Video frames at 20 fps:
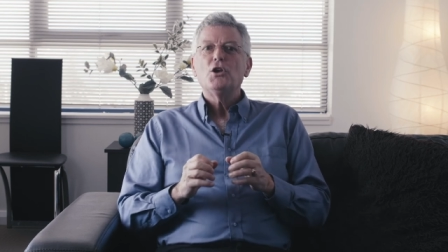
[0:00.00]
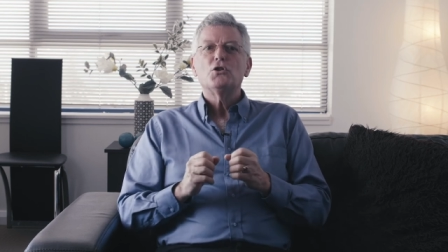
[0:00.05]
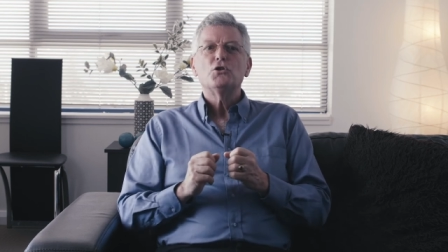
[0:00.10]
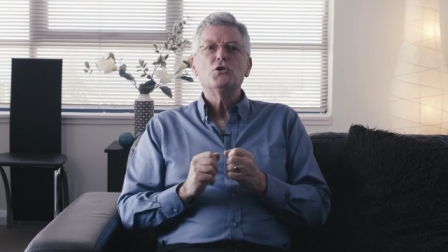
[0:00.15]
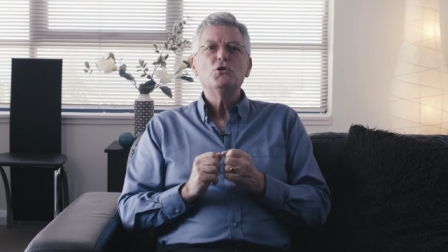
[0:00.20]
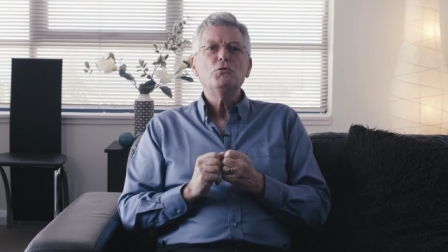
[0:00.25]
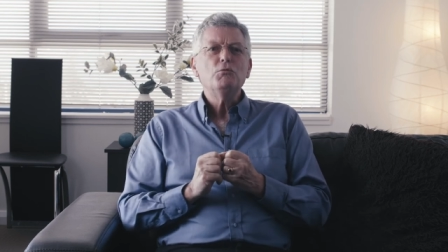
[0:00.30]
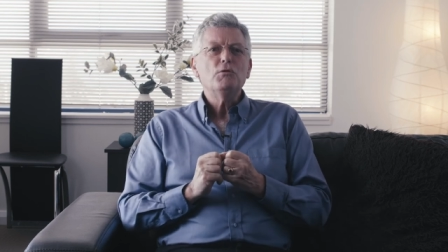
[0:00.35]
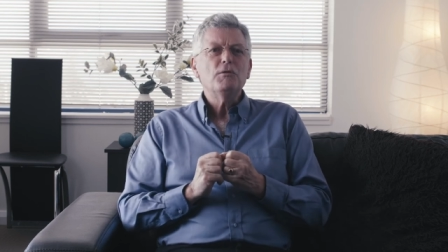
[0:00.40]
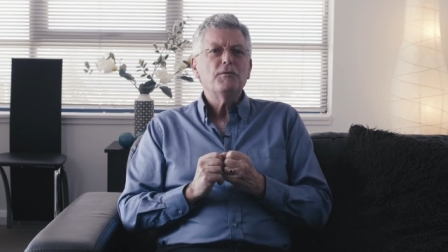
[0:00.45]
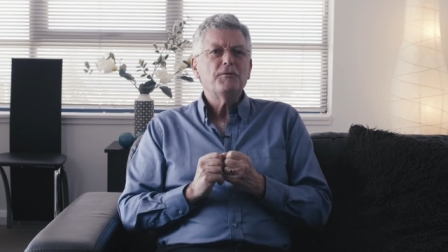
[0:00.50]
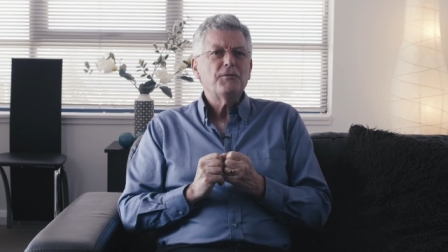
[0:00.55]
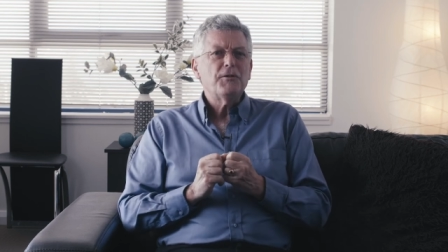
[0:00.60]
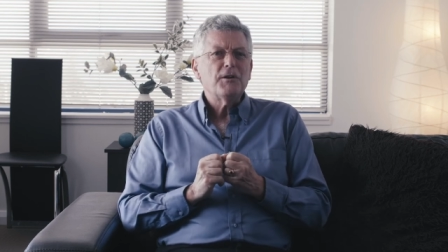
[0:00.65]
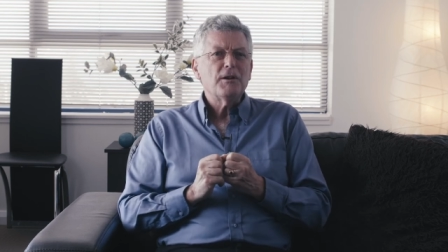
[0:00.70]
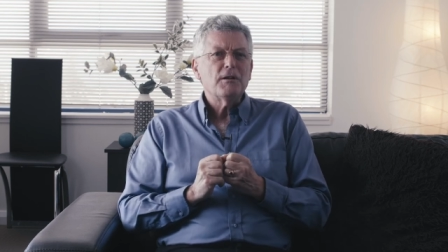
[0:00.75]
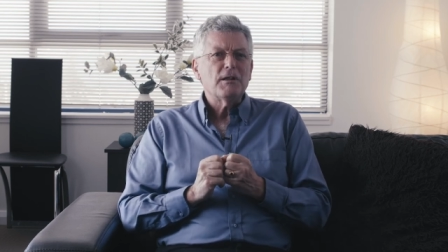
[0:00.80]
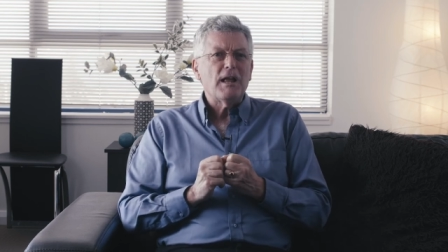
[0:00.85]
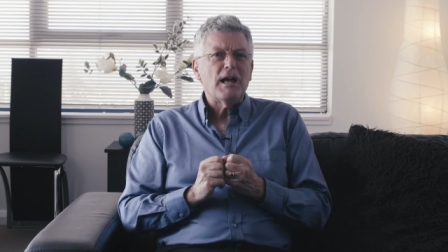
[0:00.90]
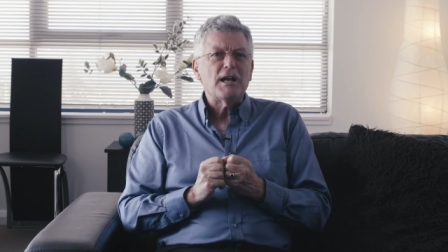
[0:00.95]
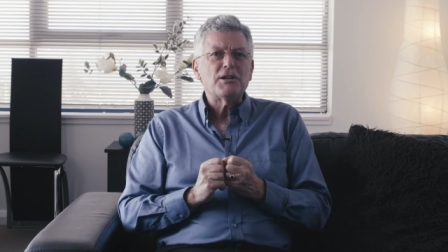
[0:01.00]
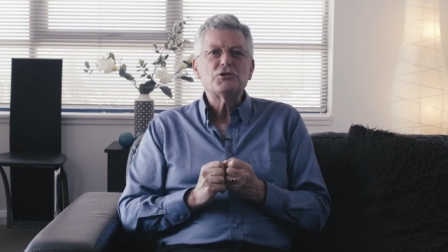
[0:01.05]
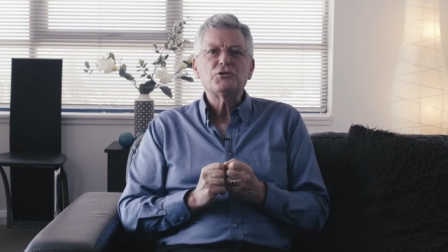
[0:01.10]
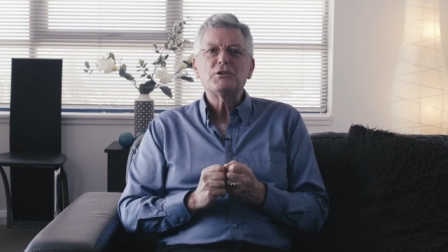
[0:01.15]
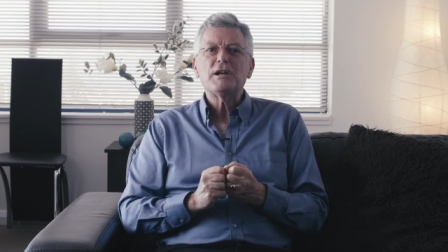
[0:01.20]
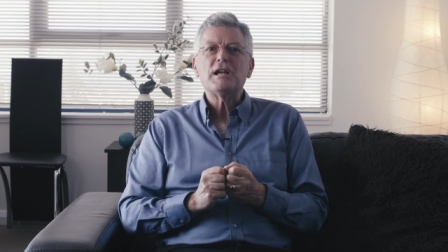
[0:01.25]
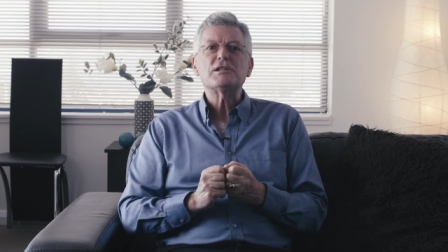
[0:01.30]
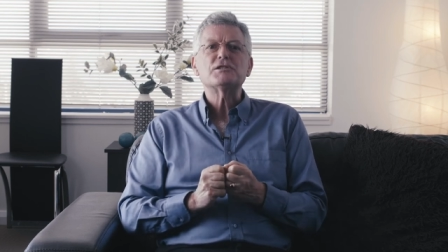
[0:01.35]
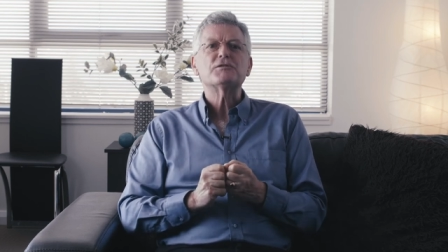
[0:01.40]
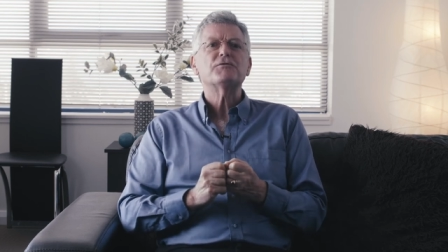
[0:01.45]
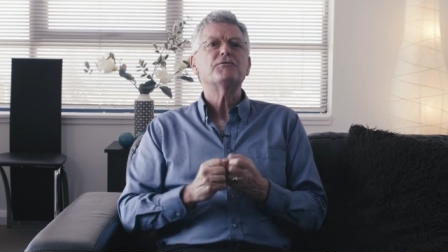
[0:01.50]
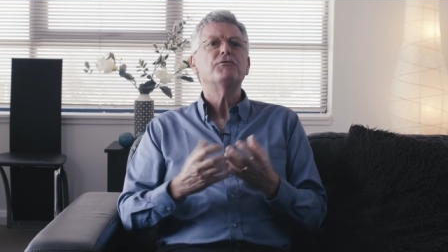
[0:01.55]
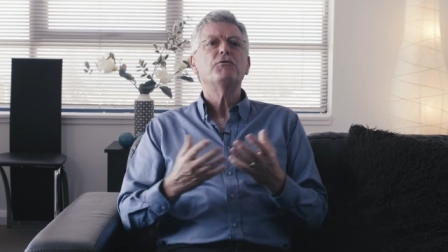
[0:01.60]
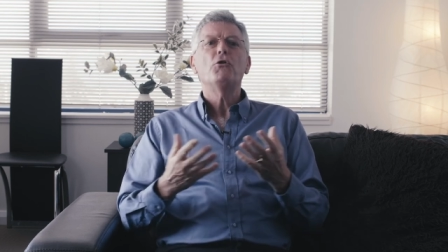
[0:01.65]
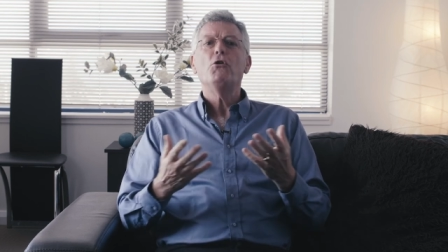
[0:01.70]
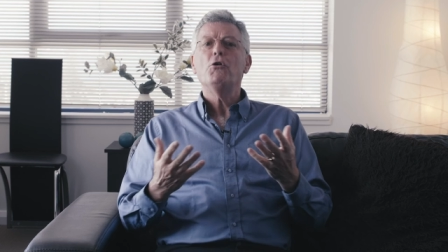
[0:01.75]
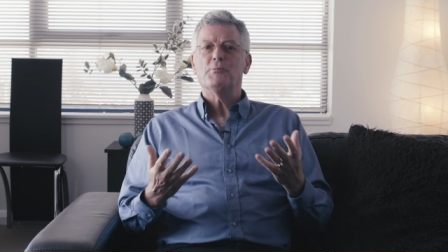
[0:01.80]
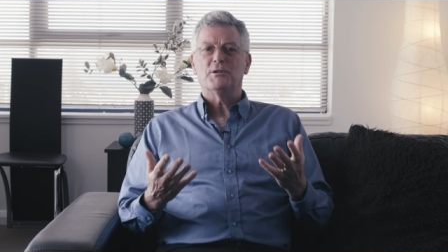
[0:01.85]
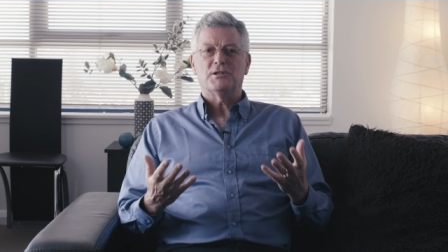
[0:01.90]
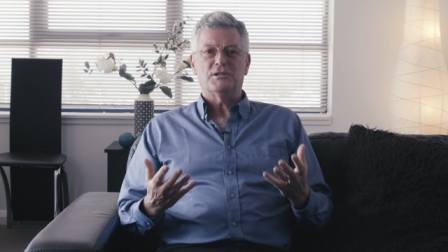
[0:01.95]
you will feel a
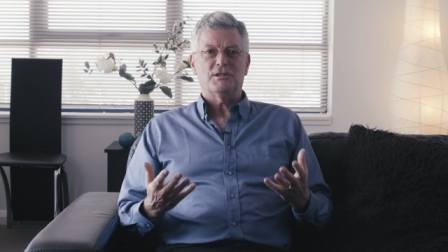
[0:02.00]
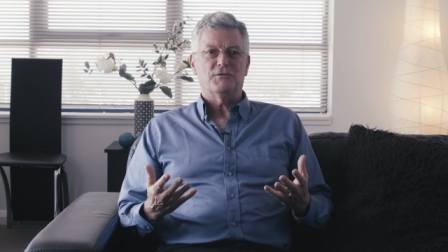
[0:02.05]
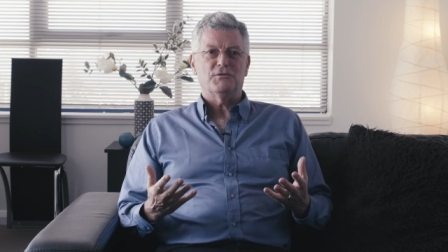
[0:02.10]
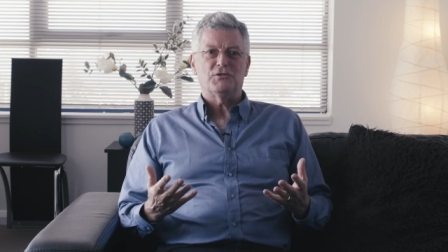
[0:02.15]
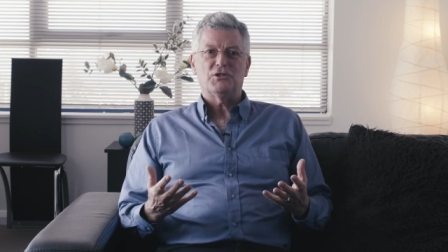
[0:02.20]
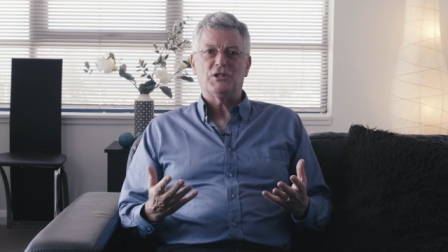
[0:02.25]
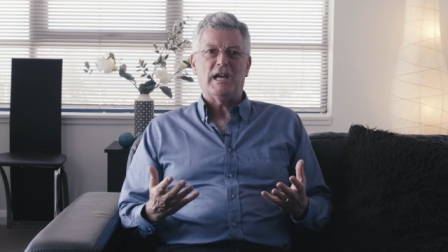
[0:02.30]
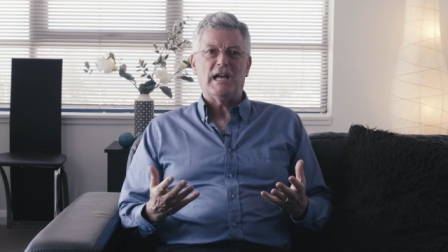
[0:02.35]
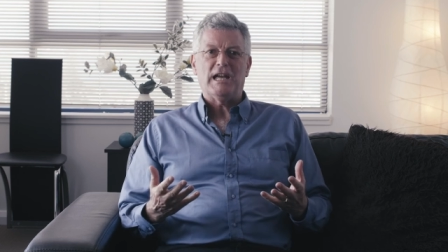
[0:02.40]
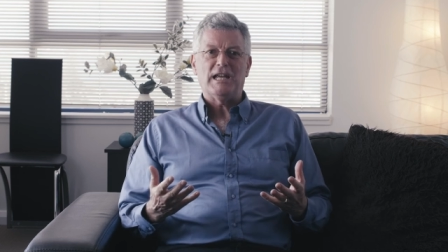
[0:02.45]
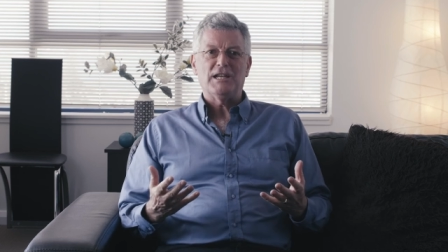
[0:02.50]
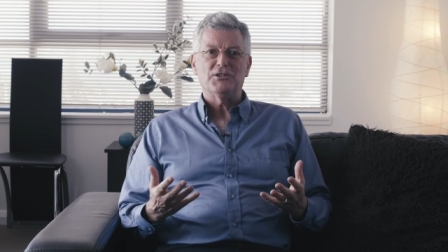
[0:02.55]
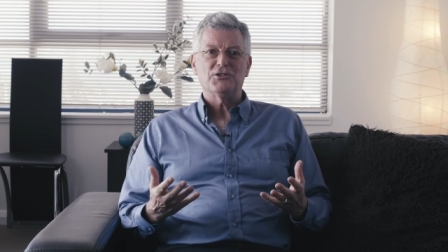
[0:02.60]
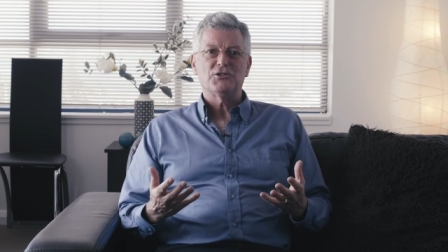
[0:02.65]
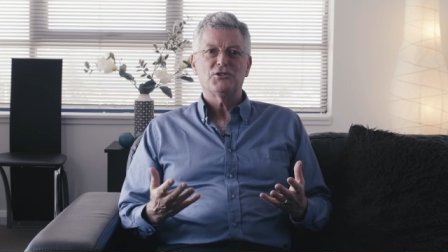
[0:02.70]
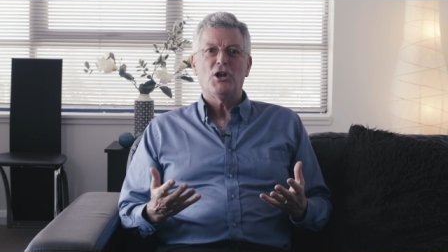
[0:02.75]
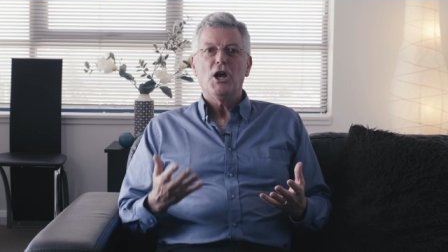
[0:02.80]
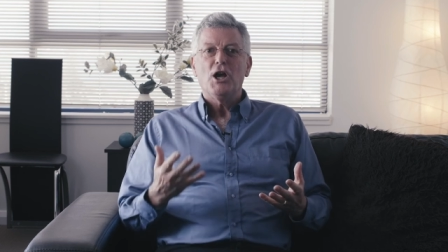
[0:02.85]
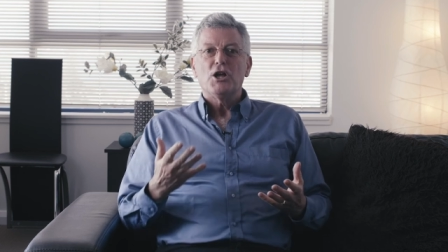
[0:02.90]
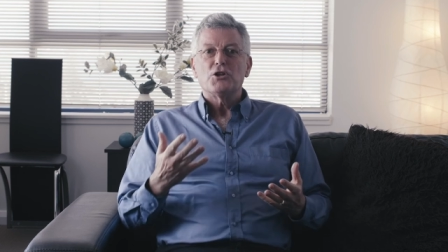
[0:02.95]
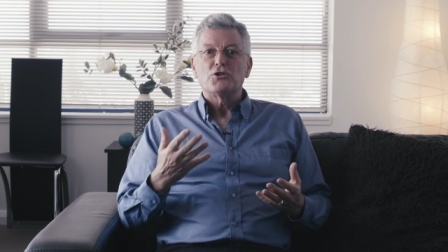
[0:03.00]
transformative change